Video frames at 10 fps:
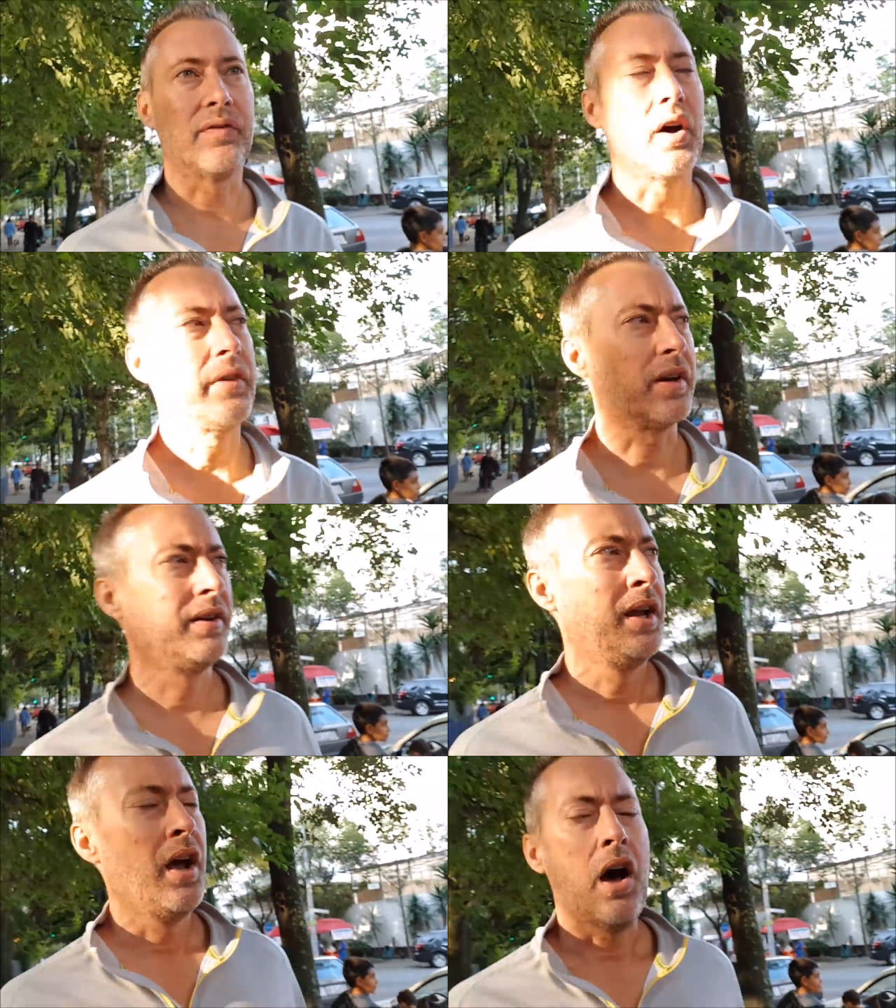
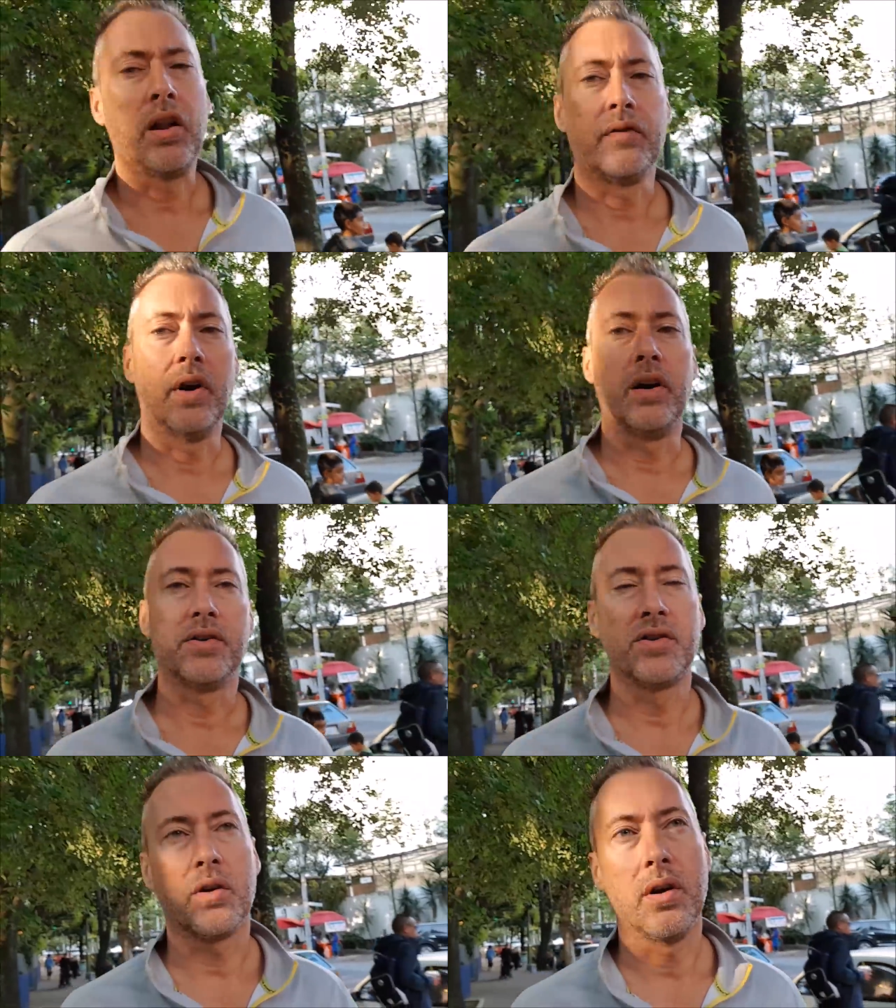All of our
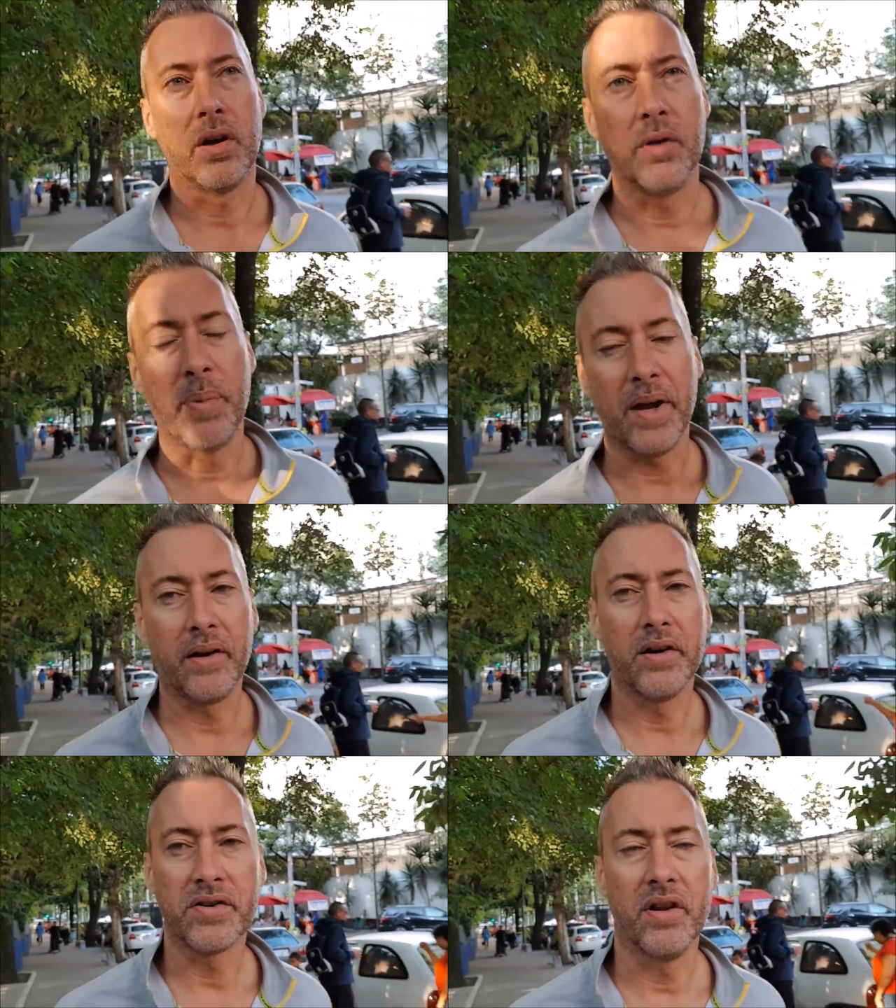so-called
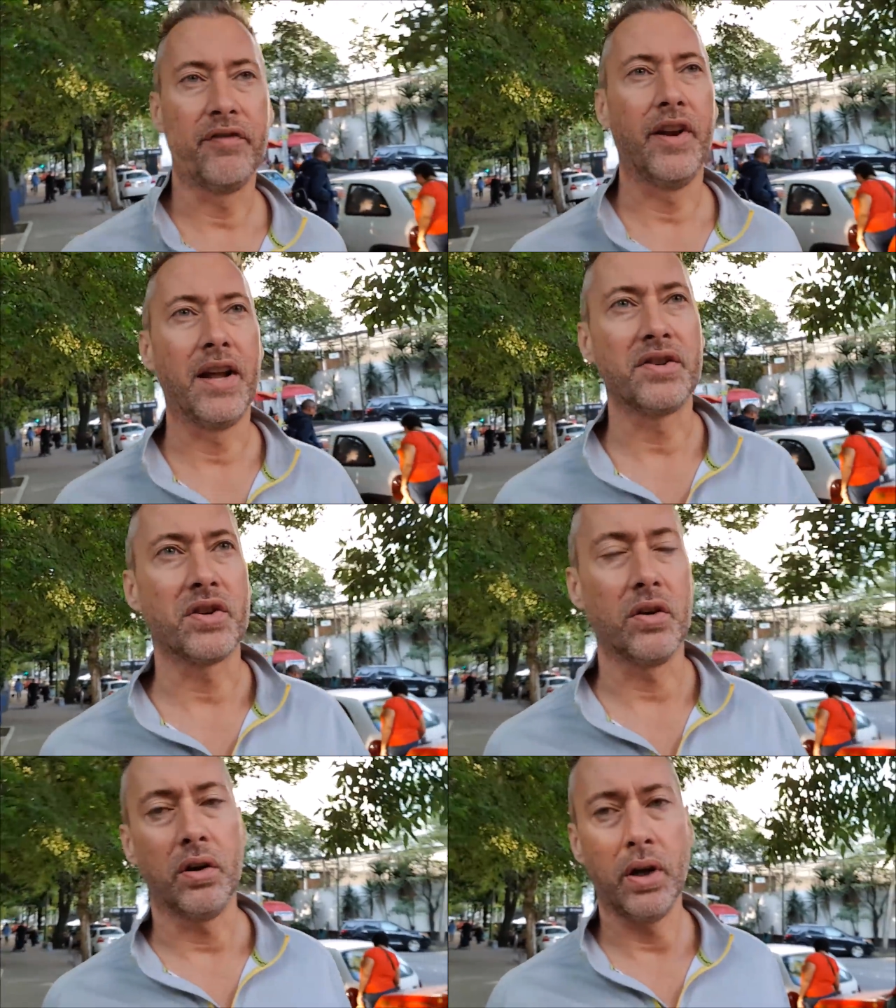competitors in the
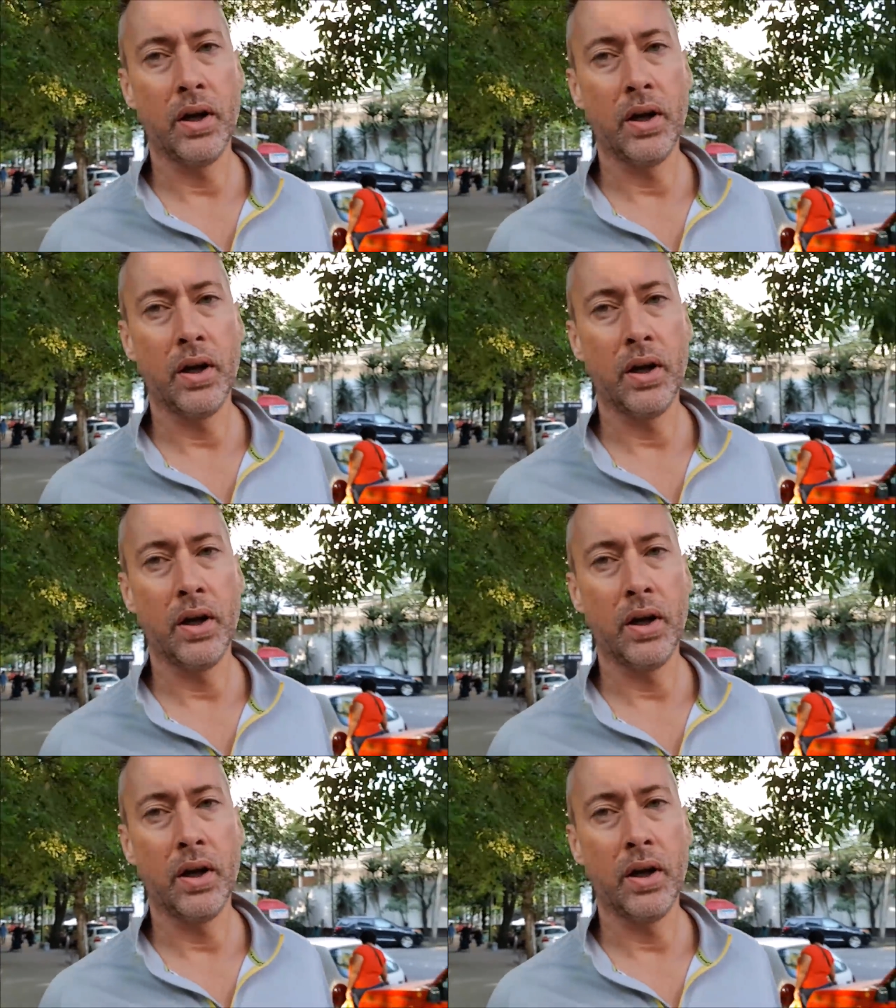financial